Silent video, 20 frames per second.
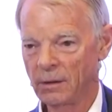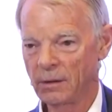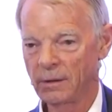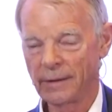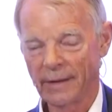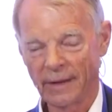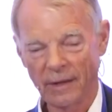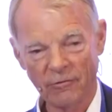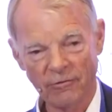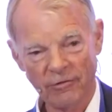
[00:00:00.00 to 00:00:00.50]

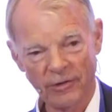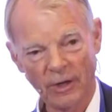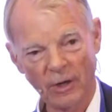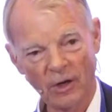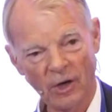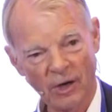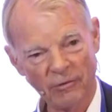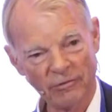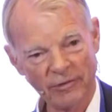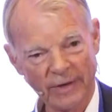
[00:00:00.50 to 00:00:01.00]
Then it fell
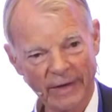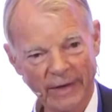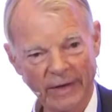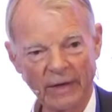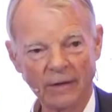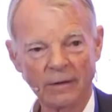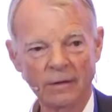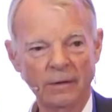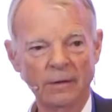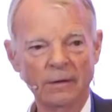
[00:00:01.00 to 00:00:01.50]
off
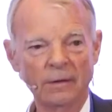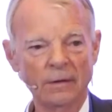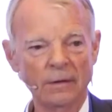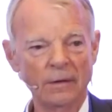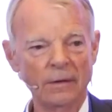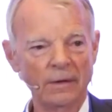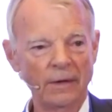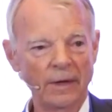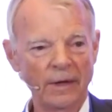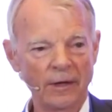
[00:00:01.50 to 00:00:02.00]
again
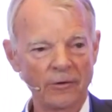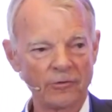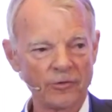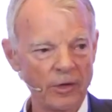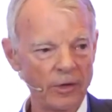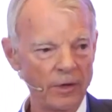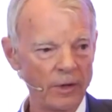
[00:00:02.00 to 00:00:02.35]
after